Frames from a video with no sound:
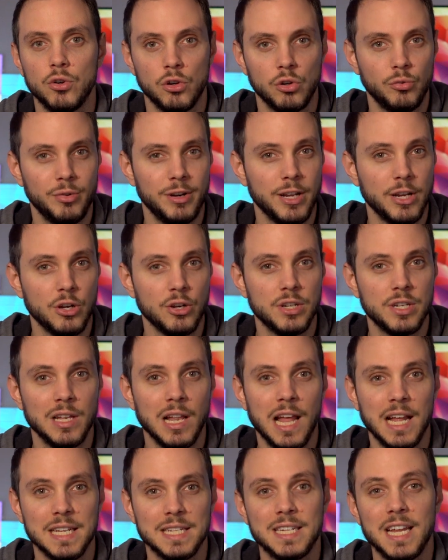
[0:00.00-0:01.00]
or reading your
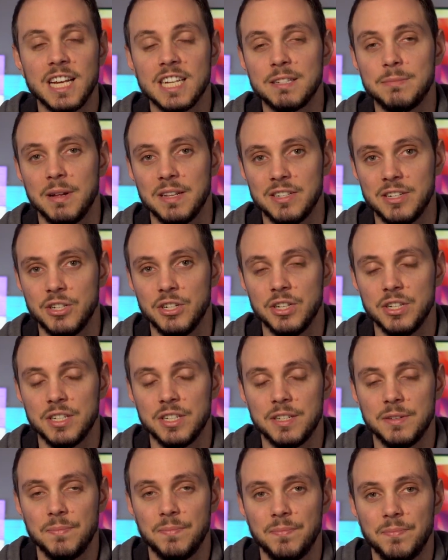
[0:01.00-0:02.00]
last text
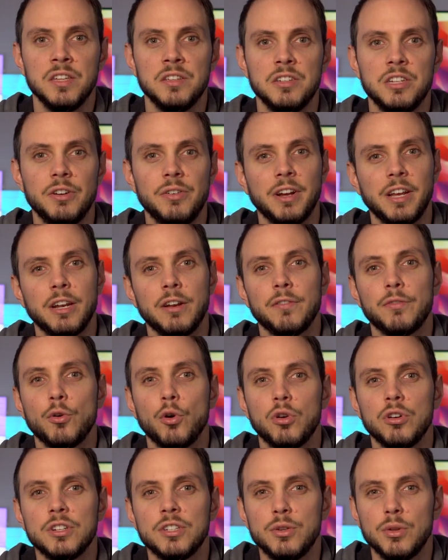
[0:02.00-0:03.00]
messages. Siri can of
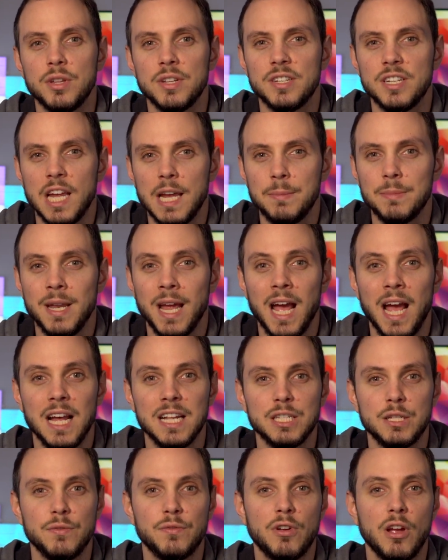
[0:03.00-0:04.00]
course do the same
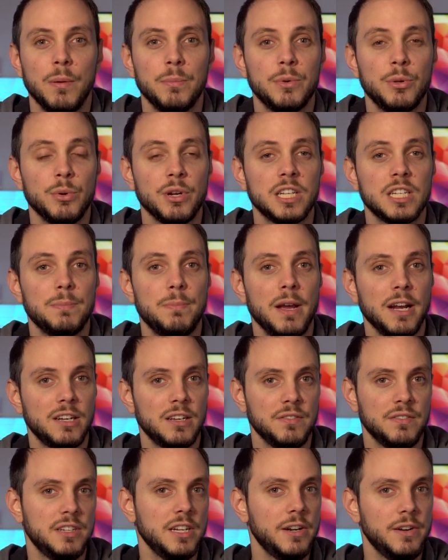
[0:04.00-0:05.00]
tasks you've come to expect
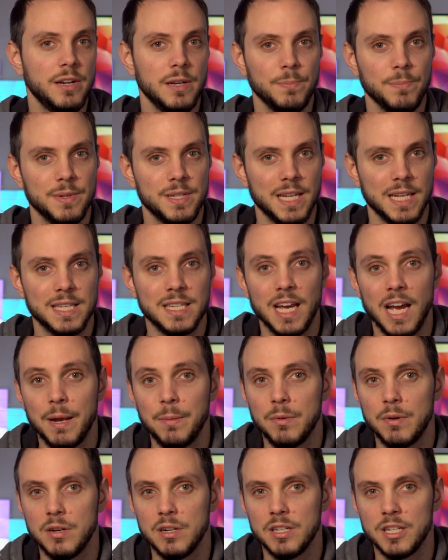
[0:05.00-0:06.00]
of Siri: set
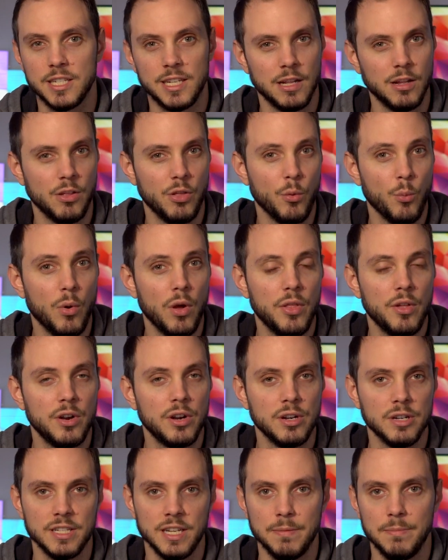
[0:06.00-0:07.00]
timers, tell you the
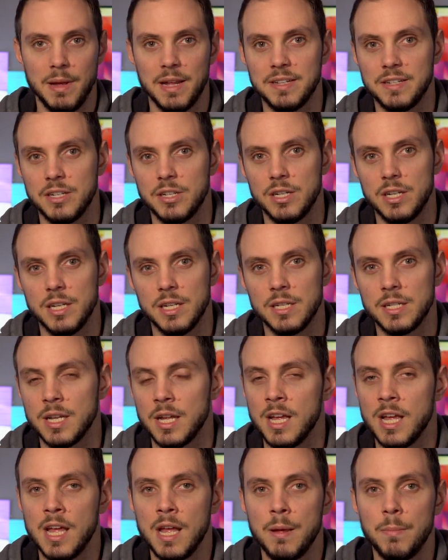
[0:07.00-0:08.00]
weather, send messages,
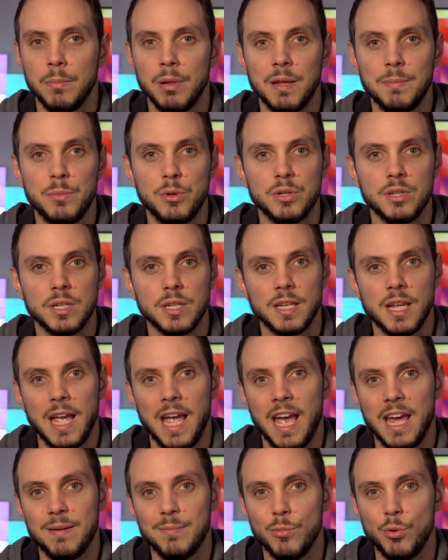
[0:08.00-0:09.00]
play music,
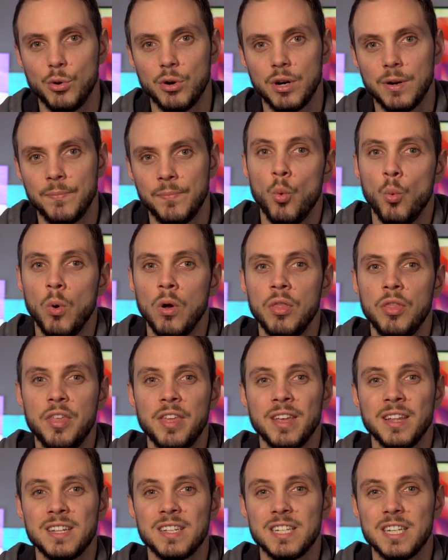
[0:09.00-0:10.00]
and more. One
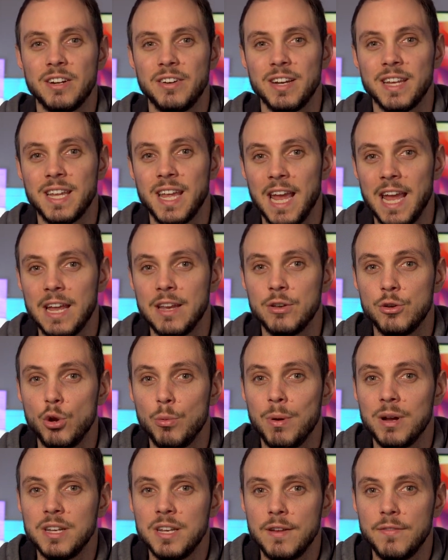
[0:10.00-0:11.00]
thing Siri can't do
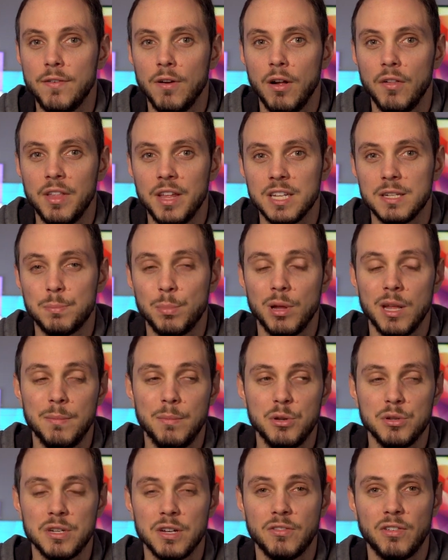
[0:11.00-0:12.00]
by default is play
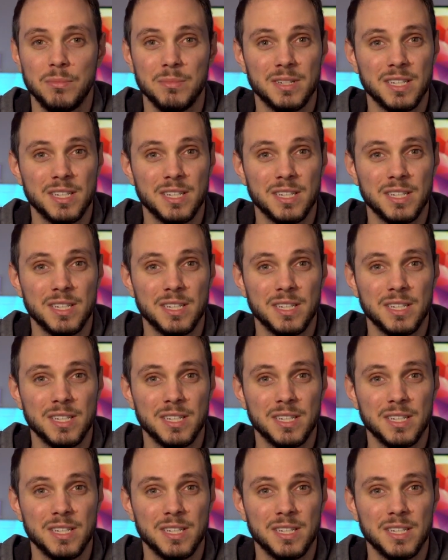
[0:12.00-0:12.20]
music from